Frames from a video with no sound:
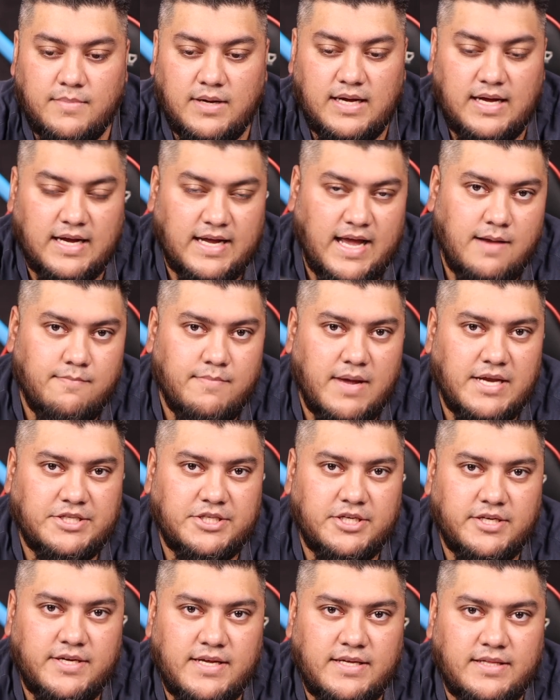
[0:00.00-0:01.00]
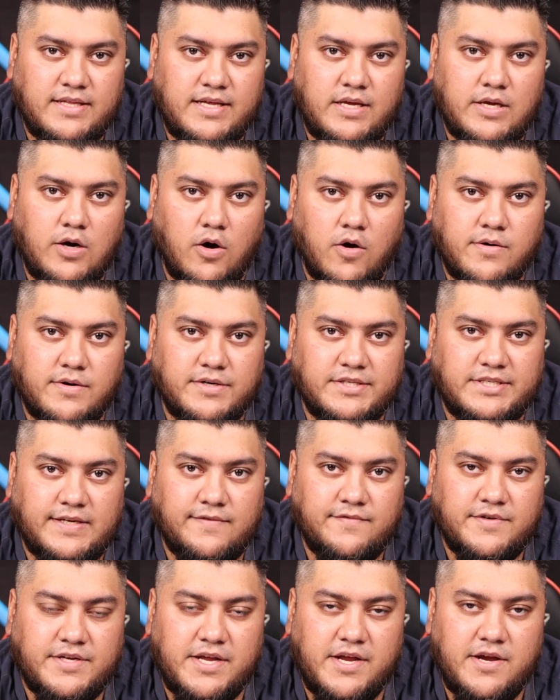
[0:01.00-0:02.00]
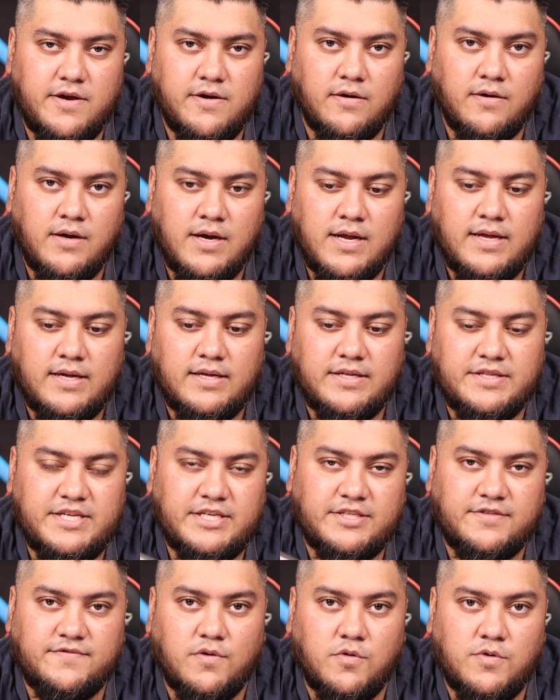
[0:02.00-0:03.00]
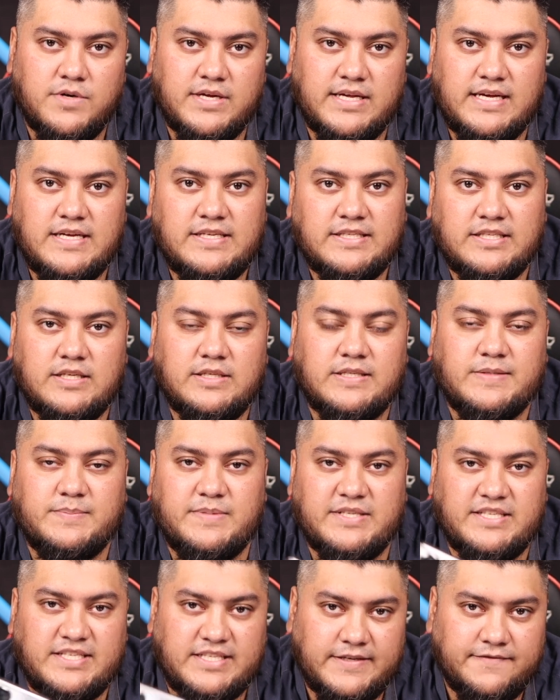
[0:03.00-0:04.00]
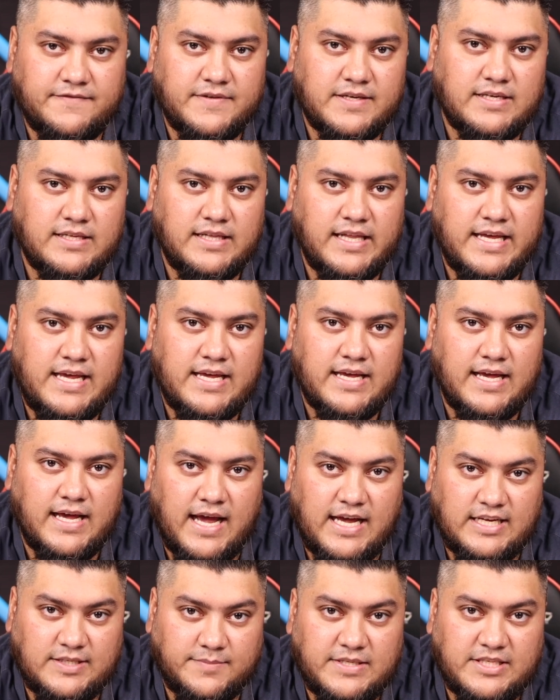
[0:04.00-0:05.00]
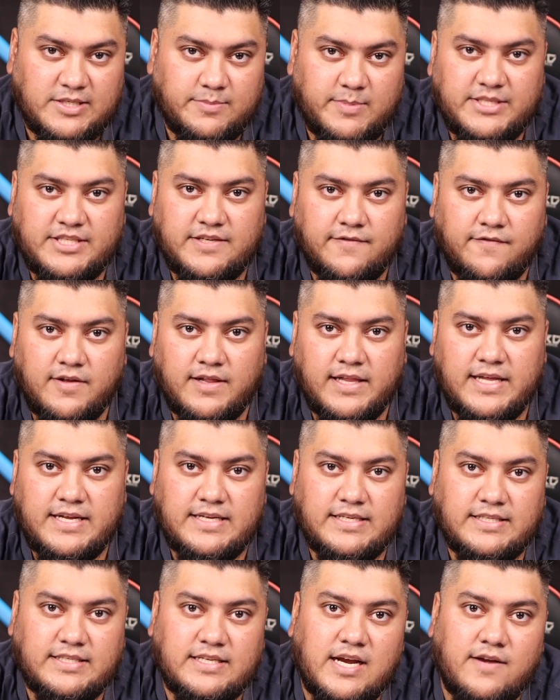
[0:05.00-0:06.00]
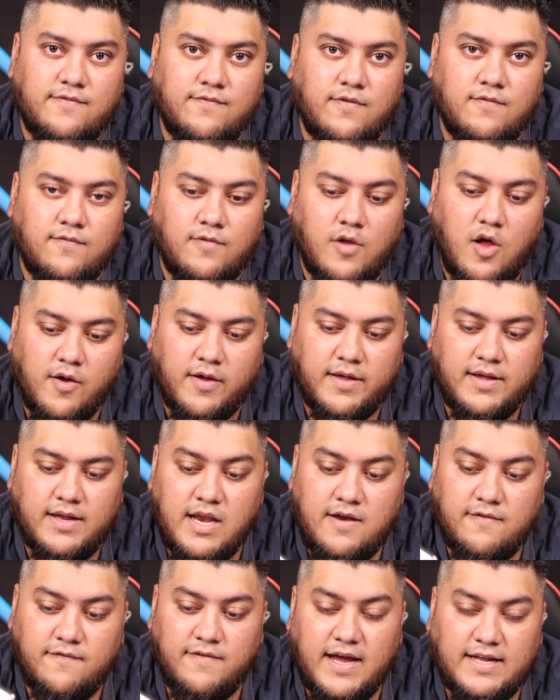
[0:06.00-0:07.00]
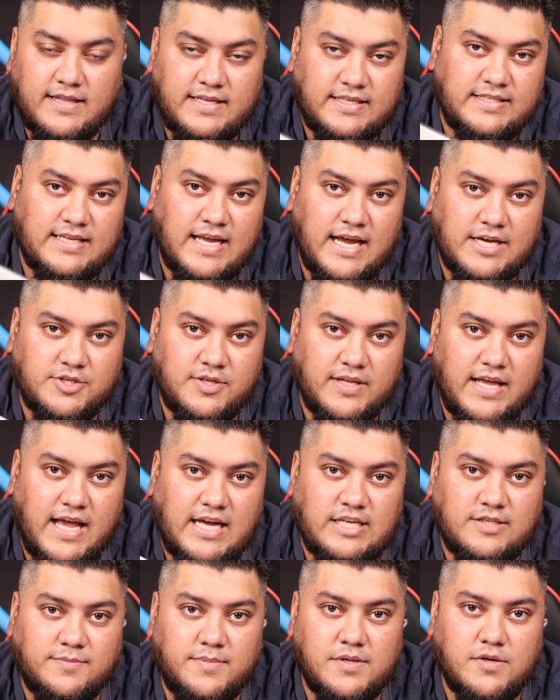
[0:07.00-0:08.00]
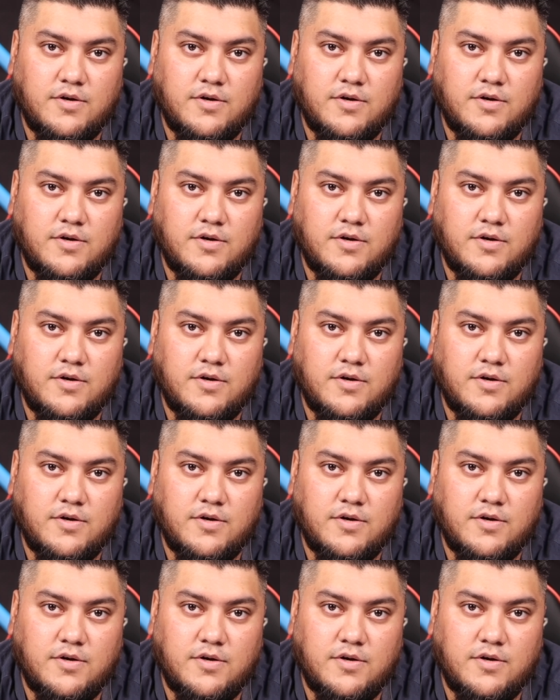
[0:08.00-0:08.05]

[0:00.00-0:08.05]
again, mentioning the Honor 70 here, this phone has been specifically designed for vlogging. In fact, this actually has been